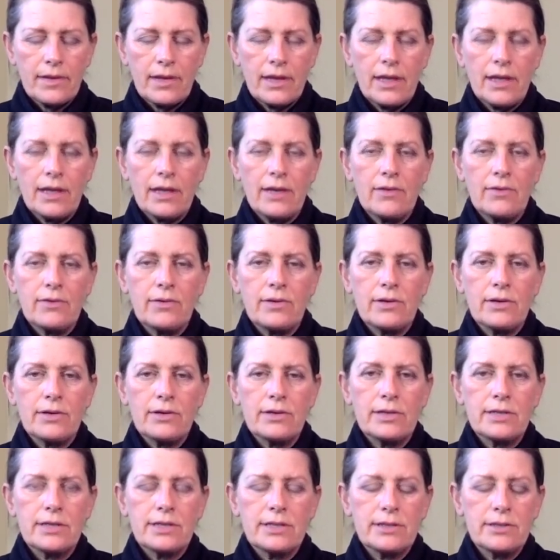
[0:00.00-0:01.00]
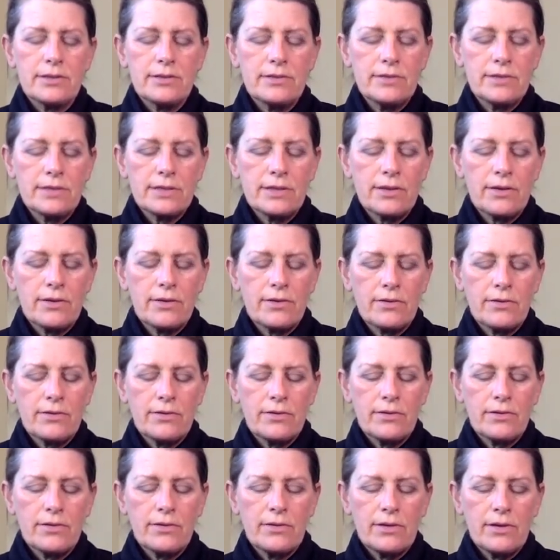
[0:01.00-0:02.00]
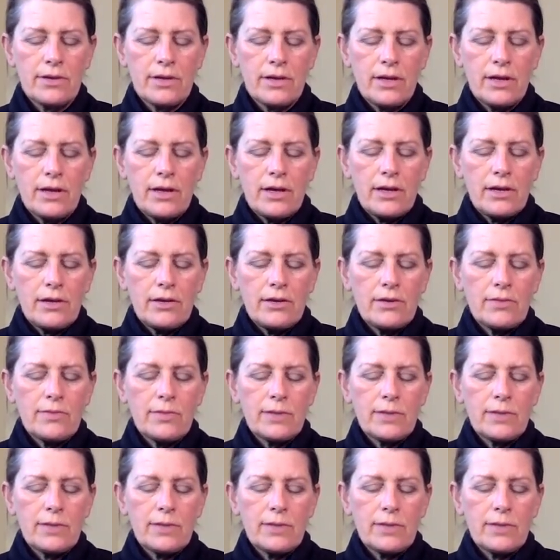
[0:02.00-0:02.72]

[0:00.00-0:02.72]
And in order to do so, you